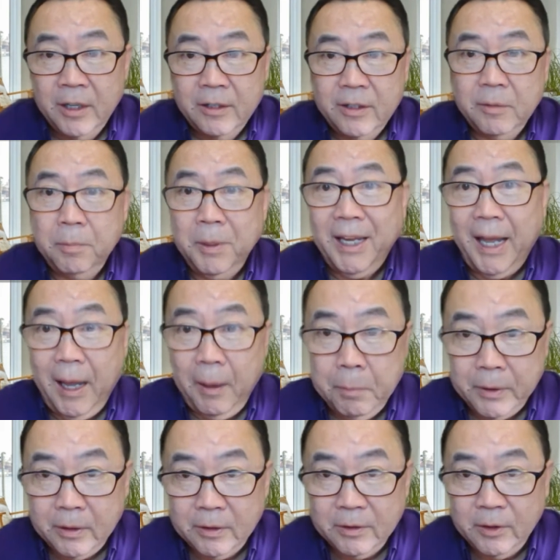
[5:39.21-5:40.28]
the Big
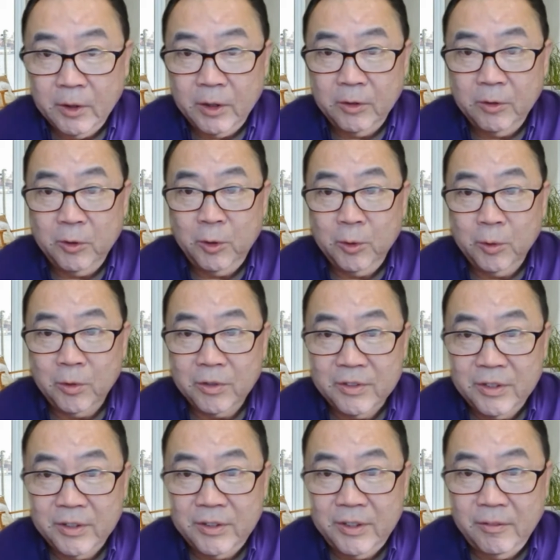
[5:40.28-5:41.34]
Apple, New York
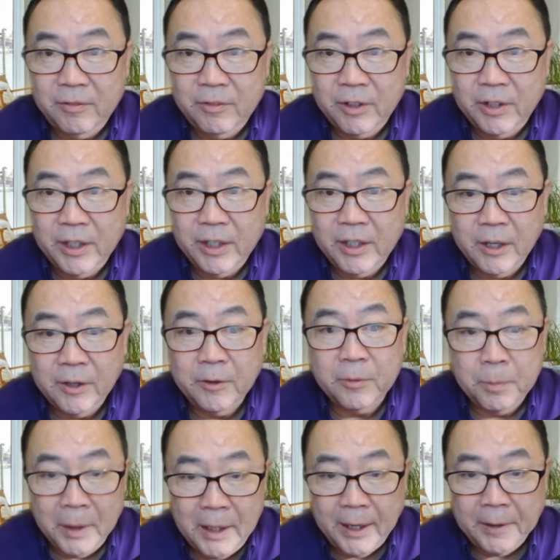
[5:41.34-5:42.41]
City, very close
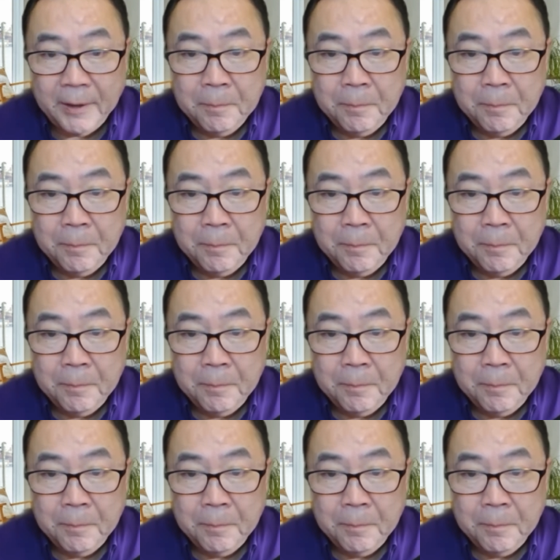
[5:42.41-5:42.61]
by.